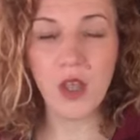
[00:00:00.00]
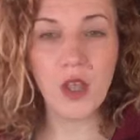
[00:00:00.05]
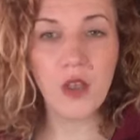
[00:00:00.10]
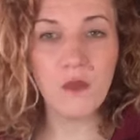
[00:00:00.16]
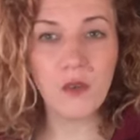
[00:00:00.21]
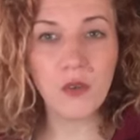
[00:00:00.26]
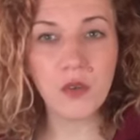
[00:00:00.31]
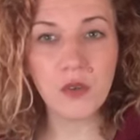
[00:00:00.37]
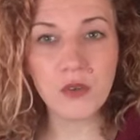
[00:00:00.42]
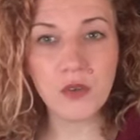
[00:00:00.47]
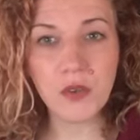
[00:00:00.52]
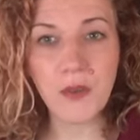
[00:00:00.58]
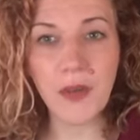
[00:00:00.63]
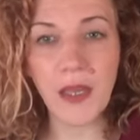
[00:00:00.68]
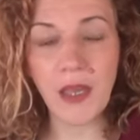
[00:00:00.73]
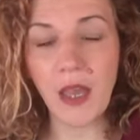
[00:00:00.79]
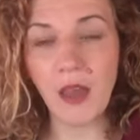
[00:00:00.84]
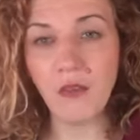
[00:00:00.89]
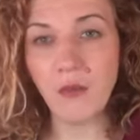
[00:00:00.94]
For those who
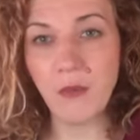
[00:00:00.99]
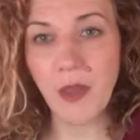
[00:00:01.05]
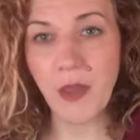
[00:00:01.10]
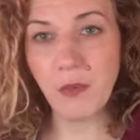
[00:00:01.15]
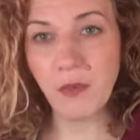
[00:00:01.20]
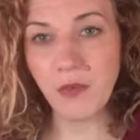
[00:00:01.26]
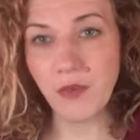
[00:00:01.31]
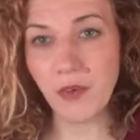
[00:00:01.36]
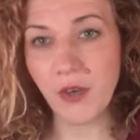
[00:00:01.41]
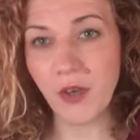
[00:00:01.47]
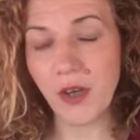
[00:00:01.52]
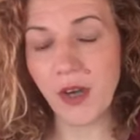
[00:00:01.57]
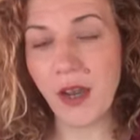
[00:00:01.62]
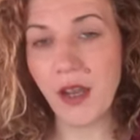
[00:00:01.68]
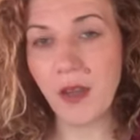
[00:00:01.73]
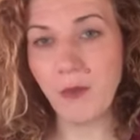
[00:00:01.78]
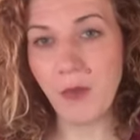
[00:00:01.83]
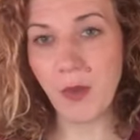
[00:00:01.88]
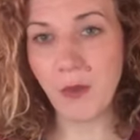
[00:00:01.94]
I haven't met before,
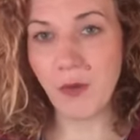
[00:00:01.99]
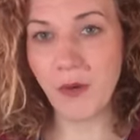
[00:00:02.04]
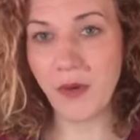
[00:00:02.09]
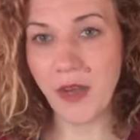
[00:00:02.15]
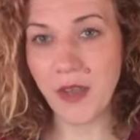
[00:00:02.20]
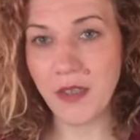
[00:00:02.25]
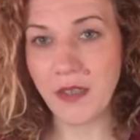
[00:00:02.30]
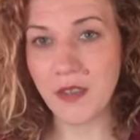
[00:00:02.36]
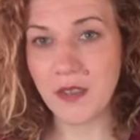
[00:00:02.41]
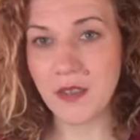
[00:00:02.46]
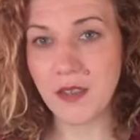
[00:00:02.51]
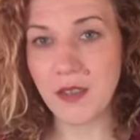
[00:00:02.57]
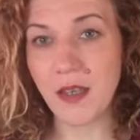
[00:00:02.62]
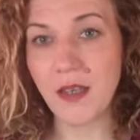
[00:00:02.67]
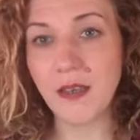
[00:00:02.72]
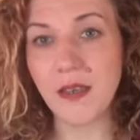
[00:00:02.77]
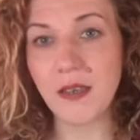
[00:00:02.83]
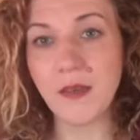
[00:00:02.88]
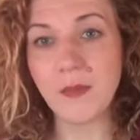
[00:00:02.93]
I'm Emma Ryder,
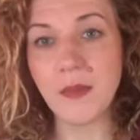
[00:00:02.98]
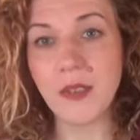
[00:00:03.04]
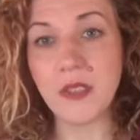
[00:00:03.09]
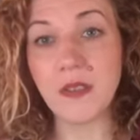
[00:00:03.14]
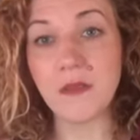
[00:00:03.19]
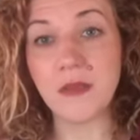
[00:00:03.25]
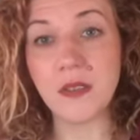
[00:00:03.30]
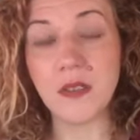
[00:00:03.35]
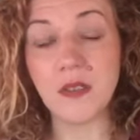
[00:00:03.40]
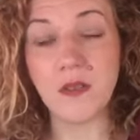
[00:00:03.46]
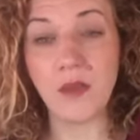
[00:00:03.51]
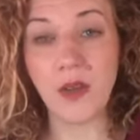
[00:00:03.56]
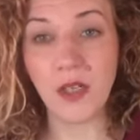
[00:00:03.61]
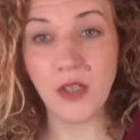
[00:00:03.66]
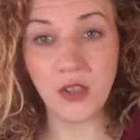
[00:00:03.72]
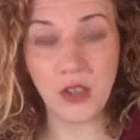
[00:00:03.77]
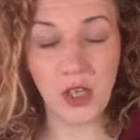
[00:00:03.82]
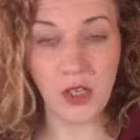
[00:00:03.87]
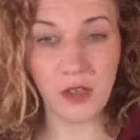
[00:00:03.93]
psychic medium and
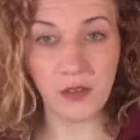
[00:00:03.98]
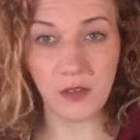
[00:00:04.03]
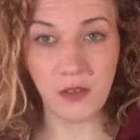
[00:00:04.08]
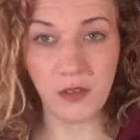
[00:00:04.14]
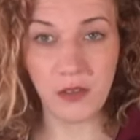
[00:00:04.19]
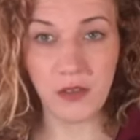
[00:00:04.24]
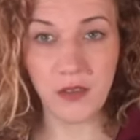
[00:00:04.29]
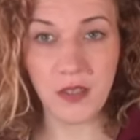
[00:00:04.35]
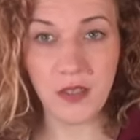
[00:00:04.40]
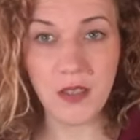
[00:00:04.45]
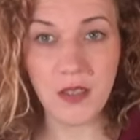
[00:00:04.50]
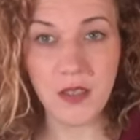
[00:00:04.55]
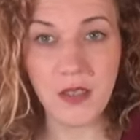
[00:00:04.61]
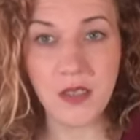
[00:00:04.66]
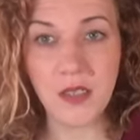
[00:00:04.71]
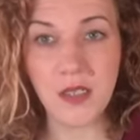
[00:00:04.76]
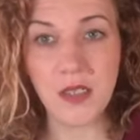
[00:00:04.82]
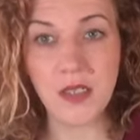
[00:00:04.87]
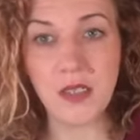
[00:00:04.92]
divine channeler, and this is the
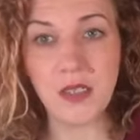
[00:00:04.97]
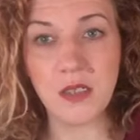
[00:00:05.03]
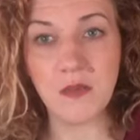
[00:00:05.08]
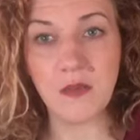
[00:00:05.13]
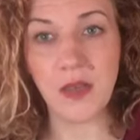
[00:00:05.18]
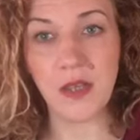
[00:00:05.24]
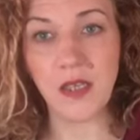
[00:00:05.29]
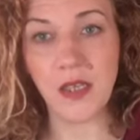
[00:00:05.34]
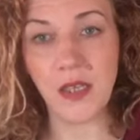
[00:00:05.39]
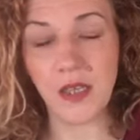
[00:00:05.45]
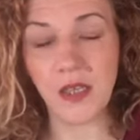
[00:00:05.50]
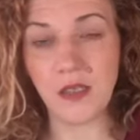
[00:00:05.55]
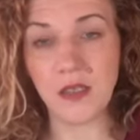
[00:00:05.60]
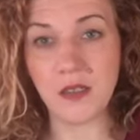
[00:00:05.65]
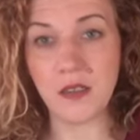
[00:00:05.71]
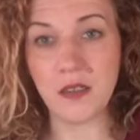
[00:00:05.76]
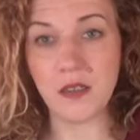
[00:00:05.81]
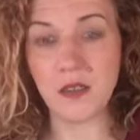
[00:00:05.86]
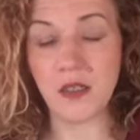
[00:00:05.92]
Daily Divine
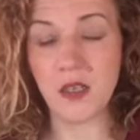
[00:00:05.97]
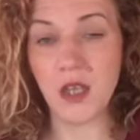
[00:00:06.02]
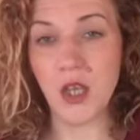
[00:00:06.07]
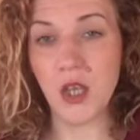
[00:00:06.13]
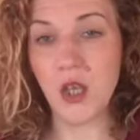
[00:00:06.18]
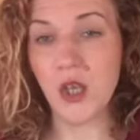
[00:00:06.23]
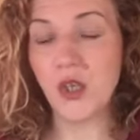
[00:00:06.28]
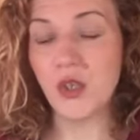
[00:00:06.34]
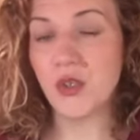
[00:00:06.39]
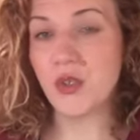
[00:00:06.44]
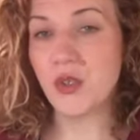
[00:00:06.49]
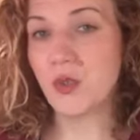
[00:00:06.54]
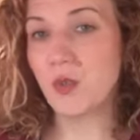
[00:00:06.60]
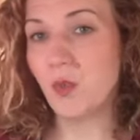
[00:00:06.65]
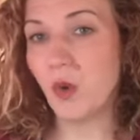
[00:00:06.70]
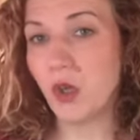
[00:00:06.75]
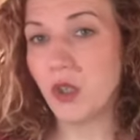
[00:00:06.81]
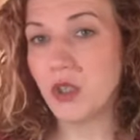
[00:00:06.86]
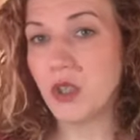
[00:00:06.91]
Guidance. So
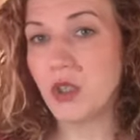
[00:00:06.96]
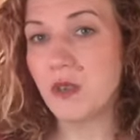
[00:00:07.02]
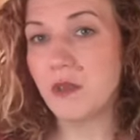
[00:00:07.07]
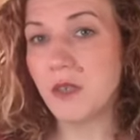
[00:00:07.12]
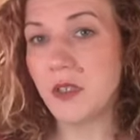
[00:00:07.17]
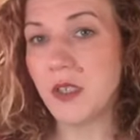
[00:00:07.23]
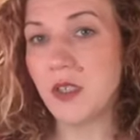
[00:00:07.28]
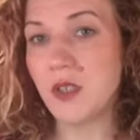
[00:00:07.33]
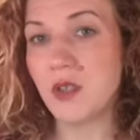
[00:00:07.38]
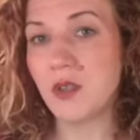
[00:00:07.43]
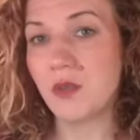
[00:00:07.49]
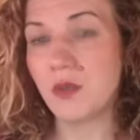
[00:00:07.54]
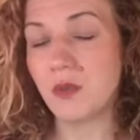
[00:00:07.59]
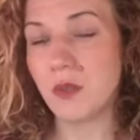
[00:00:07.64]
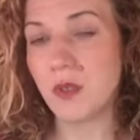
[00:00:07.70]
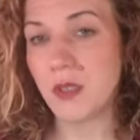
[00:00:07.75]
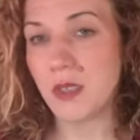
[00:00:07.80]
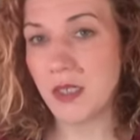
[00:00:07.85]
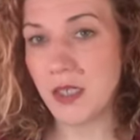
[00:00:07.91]
what do you need to know
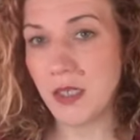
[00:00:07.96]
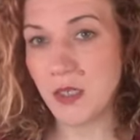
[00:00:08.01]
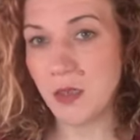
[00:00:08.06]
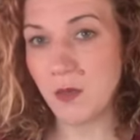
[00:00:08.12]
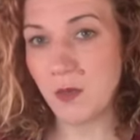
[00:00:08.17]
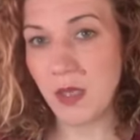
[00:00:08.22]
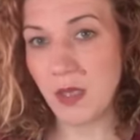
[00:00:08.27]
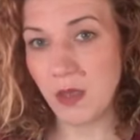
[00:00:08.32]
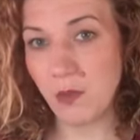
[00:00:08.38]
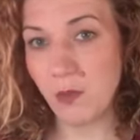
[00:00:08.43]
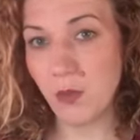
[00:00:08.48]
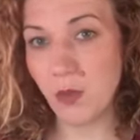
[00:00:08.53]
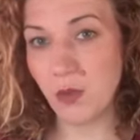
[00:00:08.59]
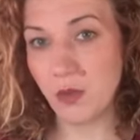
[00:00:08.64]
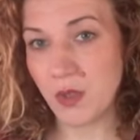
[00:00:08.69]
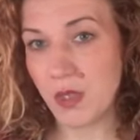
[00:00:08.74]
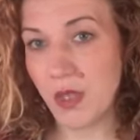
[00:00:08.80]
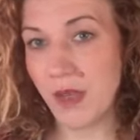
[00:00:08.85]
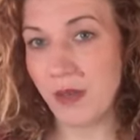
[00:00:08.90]
today to make the
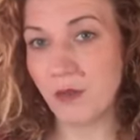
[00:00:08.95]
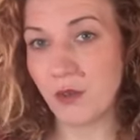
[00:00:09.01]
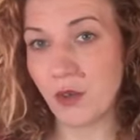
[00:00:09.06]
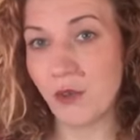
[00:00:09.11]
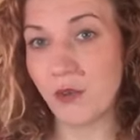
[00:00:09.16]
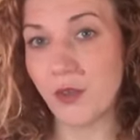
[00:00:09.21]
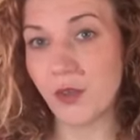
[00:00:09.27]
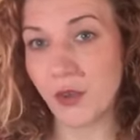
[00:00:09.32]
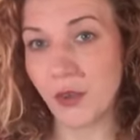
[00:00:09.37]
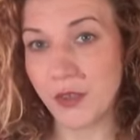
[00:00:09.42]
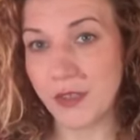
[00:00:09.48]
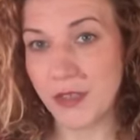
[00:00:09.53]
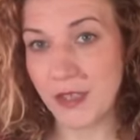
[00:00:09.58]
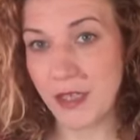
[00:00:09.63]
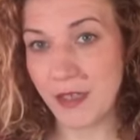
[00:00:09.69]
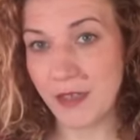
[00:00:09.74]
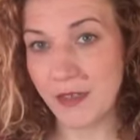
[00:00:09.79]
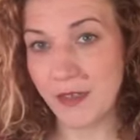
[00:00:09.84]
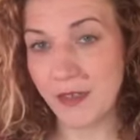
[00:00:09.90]
most out of your
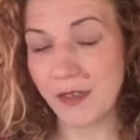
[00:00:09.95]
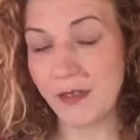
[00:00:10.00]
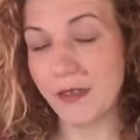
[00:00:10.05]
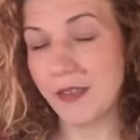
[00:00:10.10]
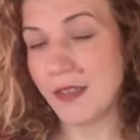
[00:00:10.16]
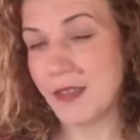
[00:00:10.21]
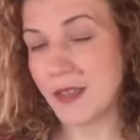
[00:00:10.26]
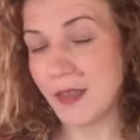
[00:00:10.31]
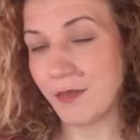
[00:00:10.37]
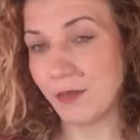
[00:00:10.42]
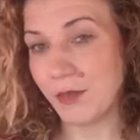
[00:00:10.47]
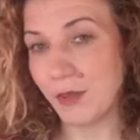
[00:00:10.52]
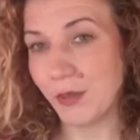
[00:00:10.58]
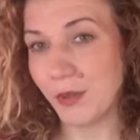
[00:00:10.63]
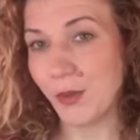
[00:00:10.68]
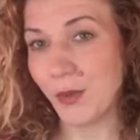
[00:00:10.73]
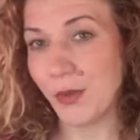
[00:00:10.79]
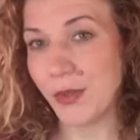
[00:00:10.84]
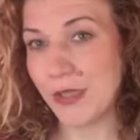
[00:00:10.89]
day? Let's have a
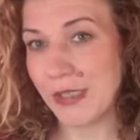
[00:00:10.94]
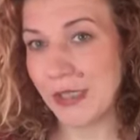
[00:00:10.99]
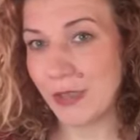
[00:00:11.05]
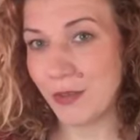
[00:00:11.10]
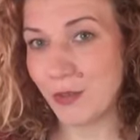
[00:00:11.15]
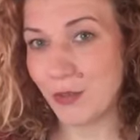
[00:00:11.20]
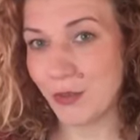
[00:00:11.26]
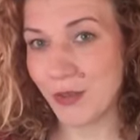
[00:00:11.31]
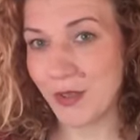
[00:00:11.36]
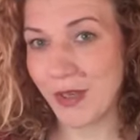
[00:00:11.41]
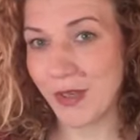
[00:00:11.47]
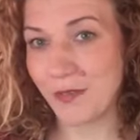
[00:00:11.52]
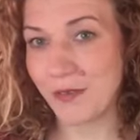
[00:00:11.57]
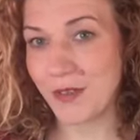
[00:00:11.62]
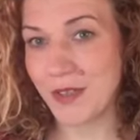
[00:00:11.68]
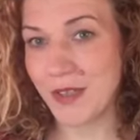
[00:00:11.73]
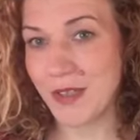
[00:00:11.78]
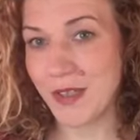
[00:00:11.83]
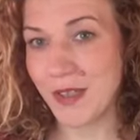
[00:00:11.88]
look what the angels have
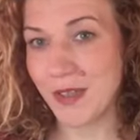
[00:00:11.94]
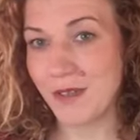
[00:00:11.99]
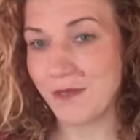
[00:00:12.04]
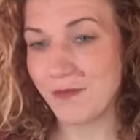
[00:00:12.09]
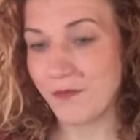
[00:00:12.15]
to say.